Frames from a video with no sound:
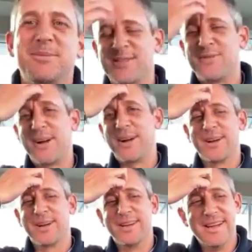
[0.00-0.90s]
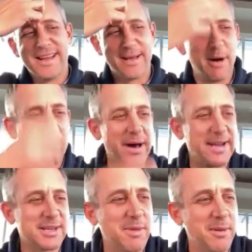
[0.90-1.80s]
That's very good. Yeah, my
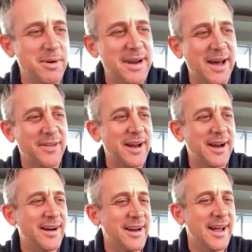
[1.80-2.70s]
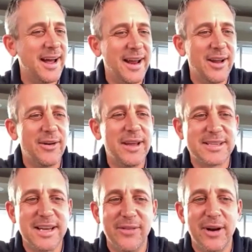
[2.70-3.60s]
buddy's a member down there, and I know he's
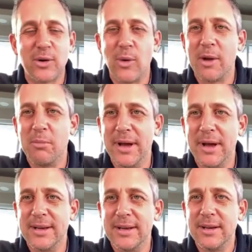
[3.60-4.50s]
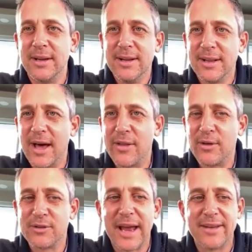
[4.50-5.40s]
down there quite a bit. And a lot of
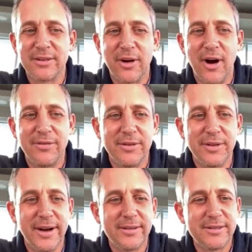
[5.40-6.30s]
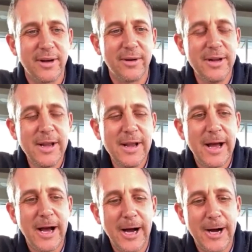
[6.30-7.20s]
those guys are golfing there. So,
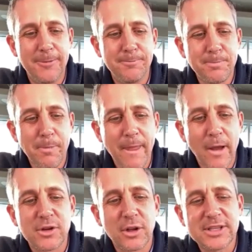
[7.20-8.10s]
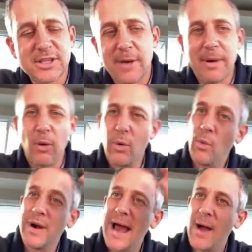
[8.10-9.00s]
so let's talk about when
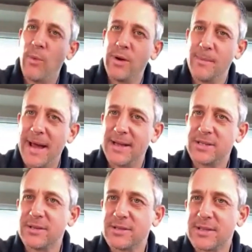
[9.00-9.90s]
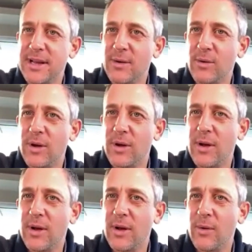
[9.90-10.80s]
we're not winning the Masters and we're
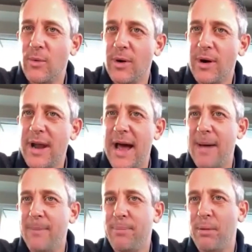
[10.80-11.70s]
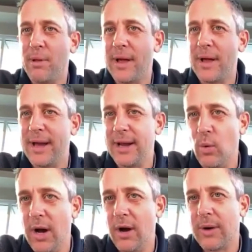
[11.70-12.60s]
not playing well, right? We go out
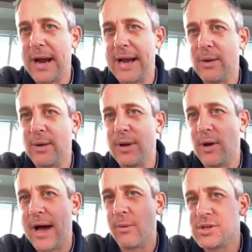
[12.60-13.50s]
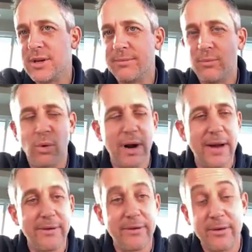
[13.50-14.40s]
and we shoot for those guys in the
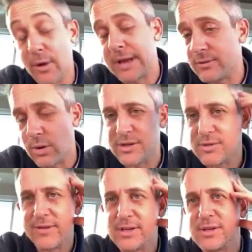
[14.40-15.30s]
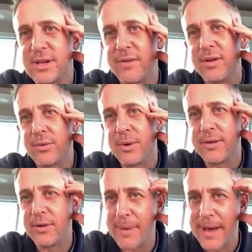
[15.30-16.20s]
worlds, they shoot 72, 73,
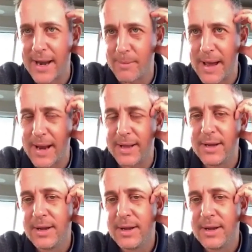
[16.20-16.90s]
and they're mad about it.